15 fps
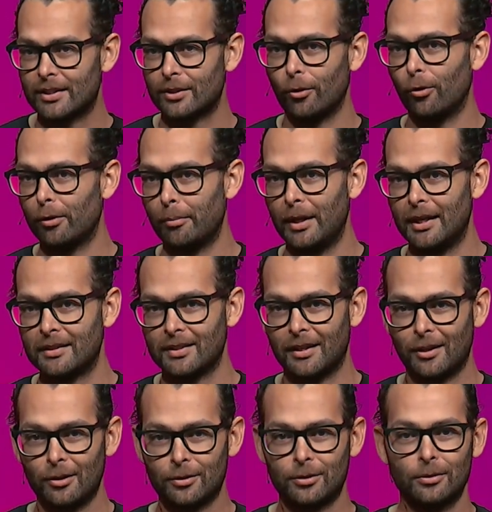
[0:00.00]
so all the meetings I
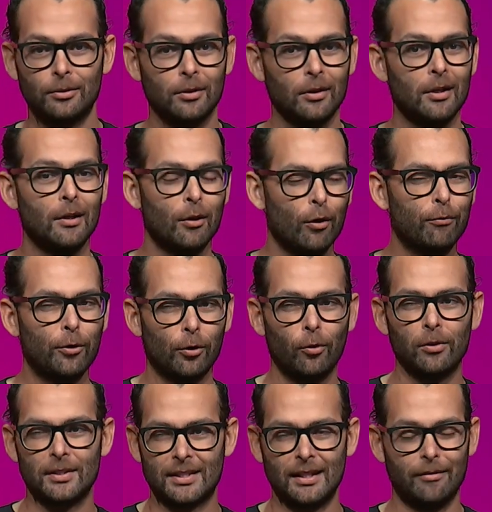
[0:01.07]
go to. We've got all
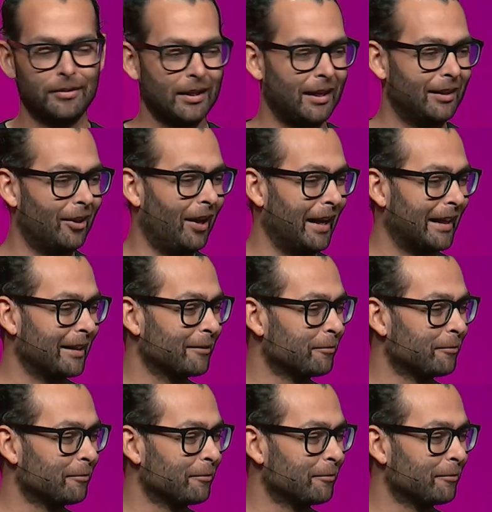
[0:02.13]
the stuff that I like.